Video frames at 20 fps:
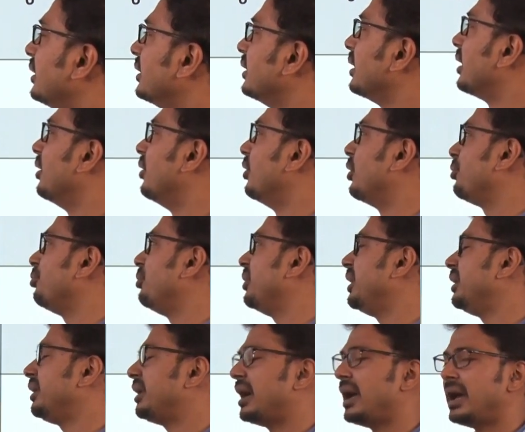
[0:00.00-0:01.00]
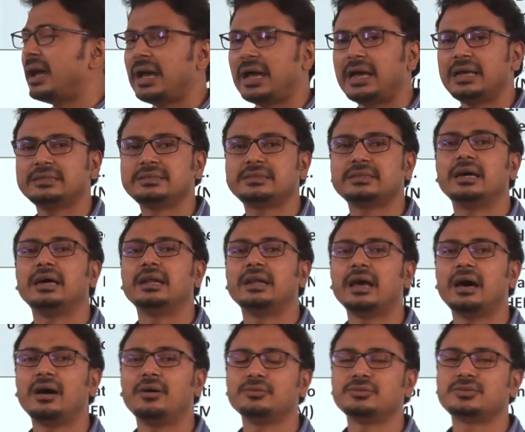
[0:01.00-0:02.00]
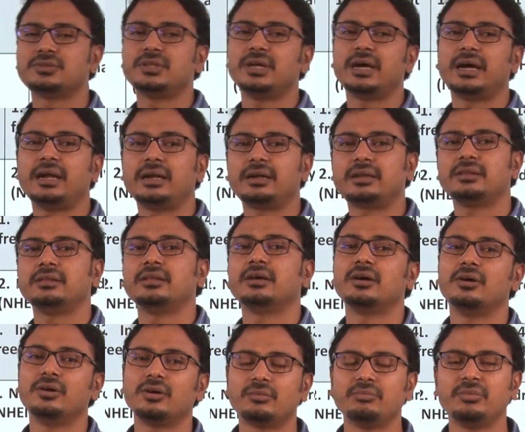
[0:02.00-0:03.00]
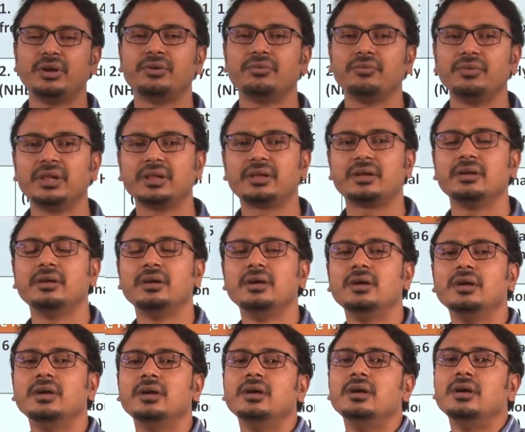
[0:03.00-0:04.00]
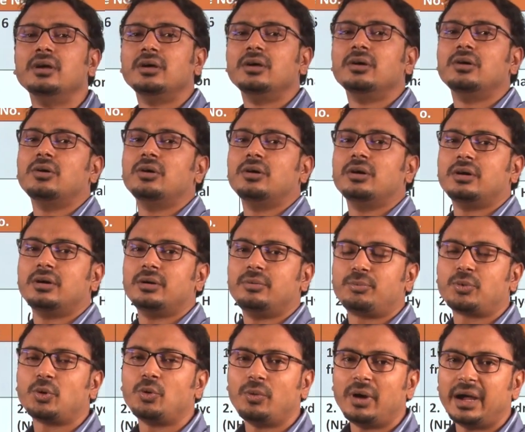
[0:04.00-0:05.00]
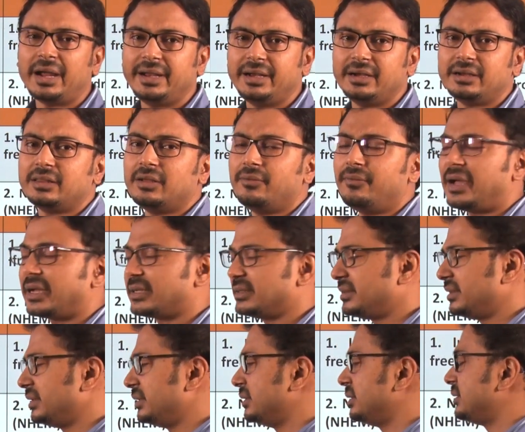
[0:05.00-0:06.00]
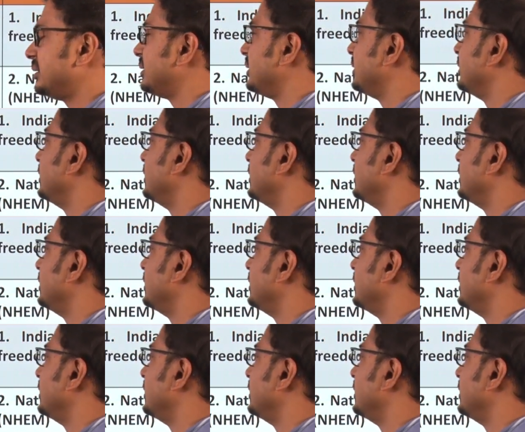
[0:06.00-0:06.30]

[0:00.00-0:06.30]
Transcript: the government has announced that the government will uh, provide the vaccines